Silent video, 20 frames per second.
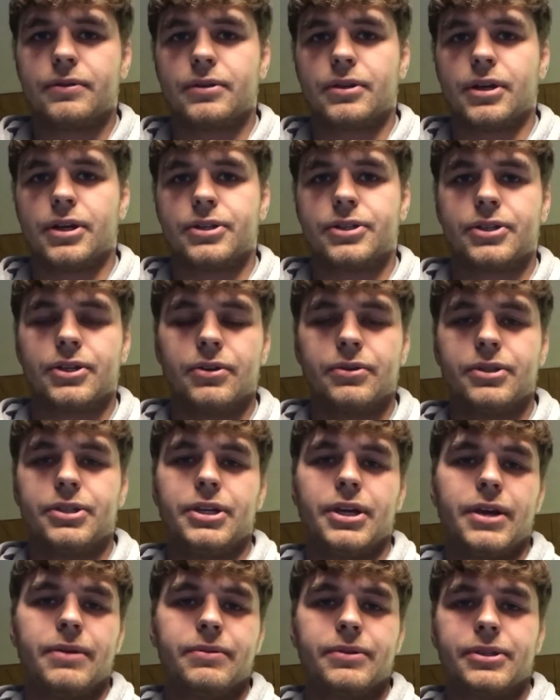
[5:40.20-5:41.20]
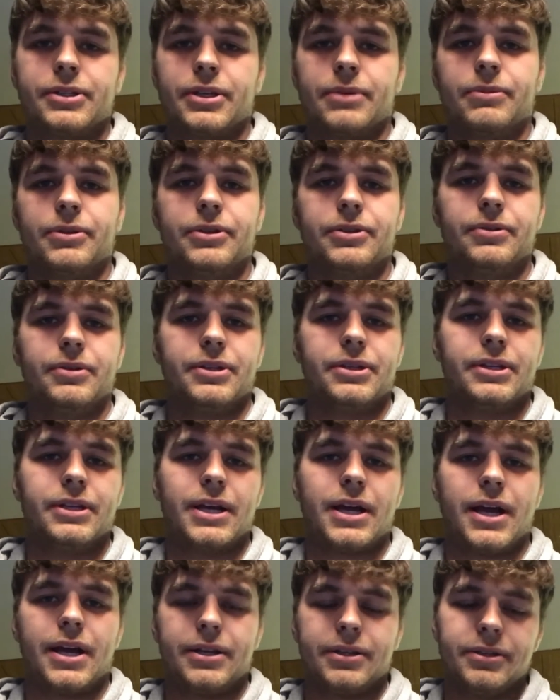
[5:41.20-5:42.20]
associate with someone who is
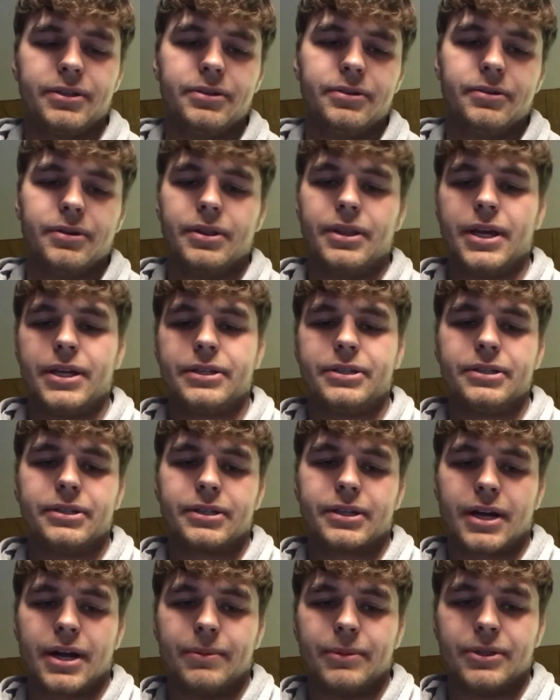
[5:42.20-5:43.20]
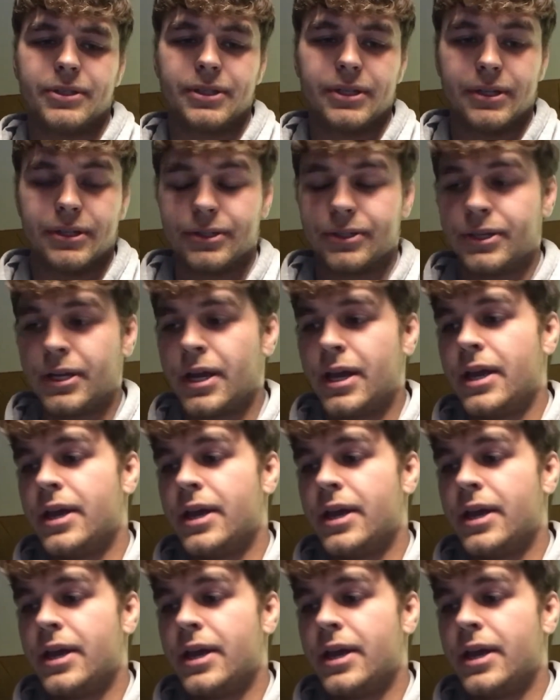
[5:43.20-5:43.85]
not you, and that's just common sense.